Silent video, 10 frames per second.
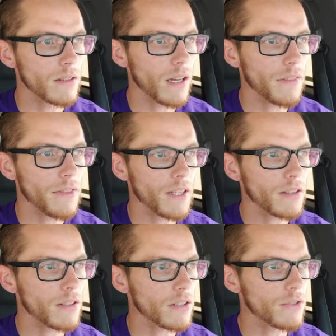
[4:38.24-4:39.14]
I
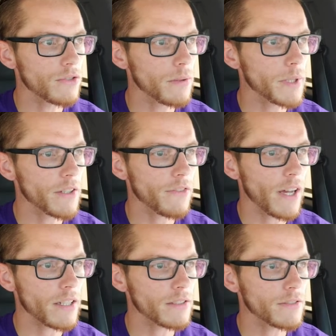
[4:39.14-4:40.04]
think the contributing
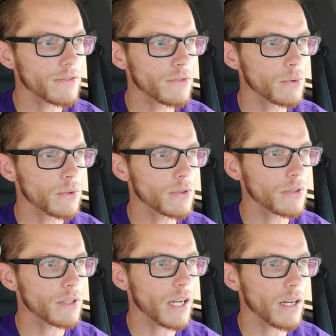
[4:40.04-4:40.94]
factor
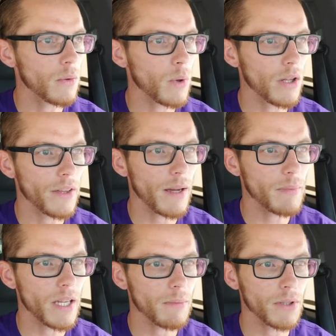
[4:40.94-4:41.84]
for how well that
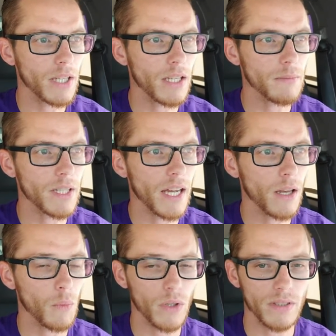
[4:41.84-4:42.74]
paper came
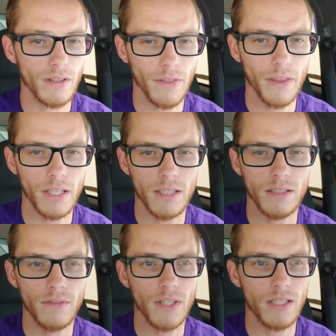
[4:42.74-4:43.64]
down was the
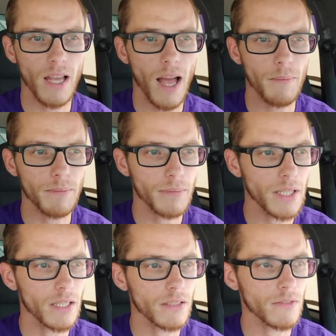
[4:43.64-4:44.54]
thickness of the top
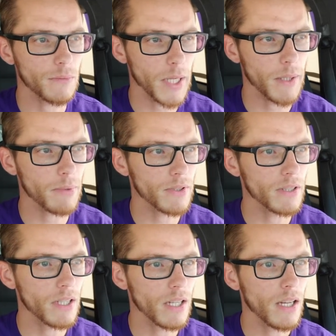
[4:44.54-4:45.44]
piece of paper.
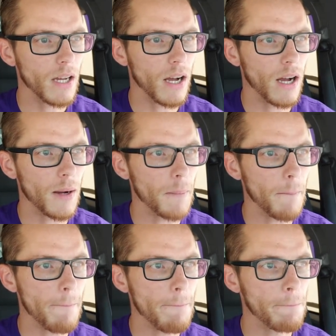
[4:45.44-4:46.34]

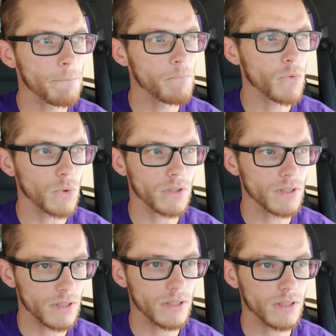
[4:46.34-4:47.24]
It was
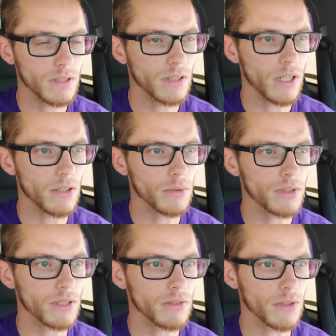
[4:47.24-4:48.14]

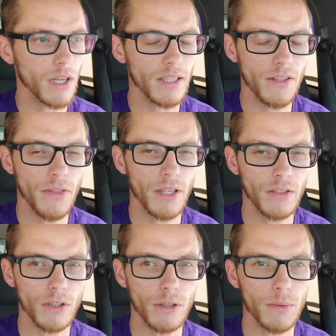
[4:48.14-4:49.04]
a nice, thick,
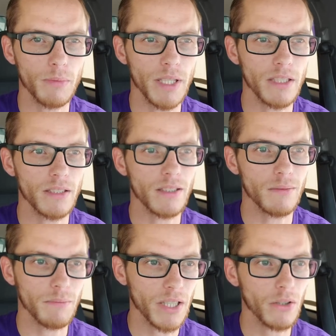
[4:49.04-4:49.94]
durable piece. It
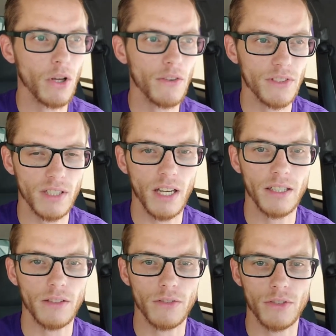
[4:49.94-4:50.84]
didn't peel off in
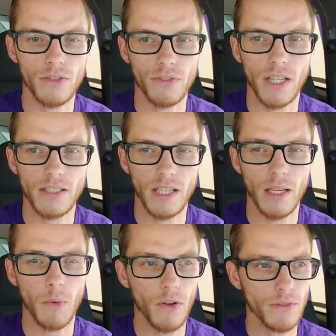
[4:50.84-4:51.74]
tiny little shreds. It
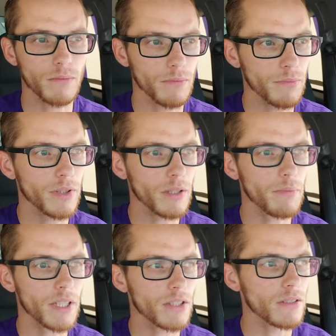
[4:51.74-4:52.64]
came off in pretty
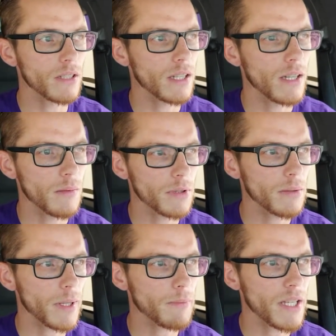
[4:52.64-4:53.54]

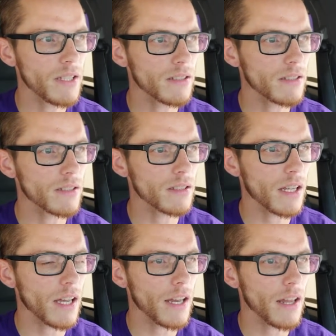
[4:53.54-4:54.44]
big pieces,
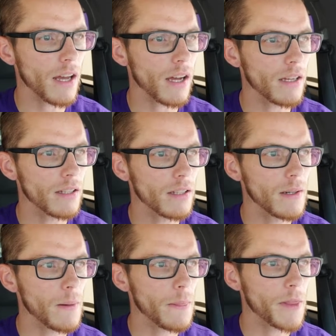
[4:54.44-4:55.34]
and
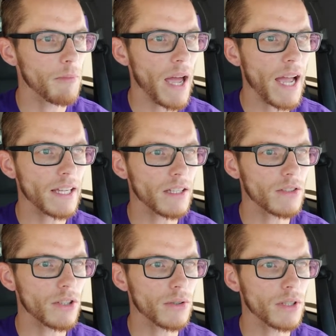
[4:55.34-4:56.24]
the backing
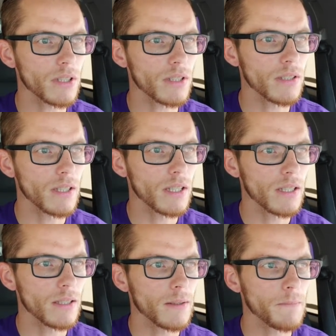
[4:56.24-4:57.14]
to it,
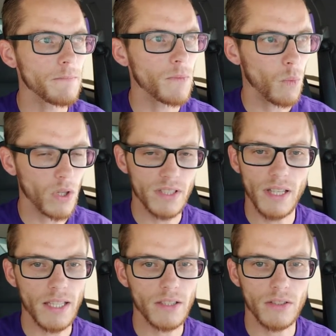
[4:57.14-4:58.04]
once
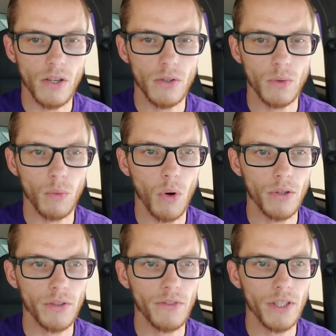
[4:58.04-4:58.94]
that's soaked with
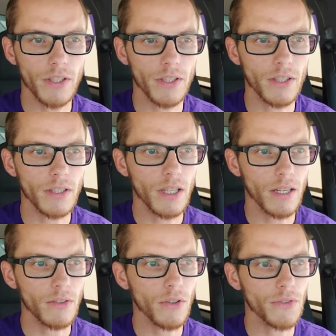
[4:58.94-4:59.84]
water and vinegar, I
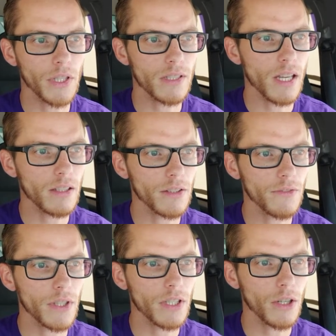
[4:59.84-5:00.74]
don't know if you can tell in the
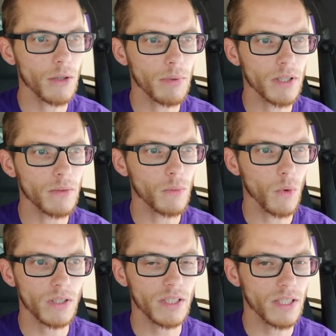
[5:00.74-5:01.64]
video, but
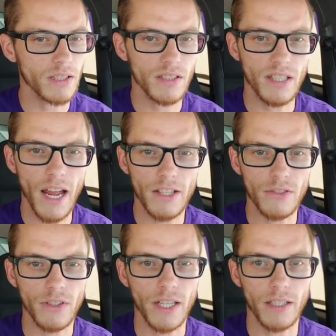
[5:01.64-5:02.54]
once it gets
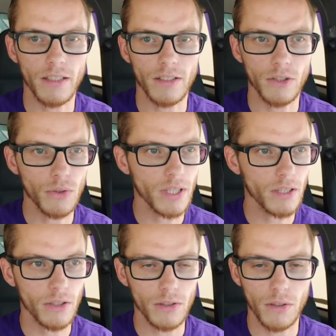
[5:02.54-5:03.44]
saturated and you get a
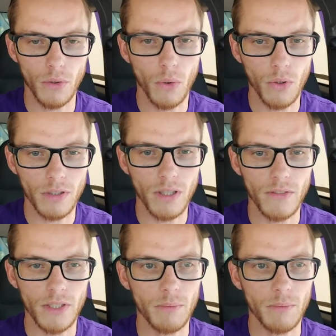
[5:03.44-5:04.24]
good little corner of it to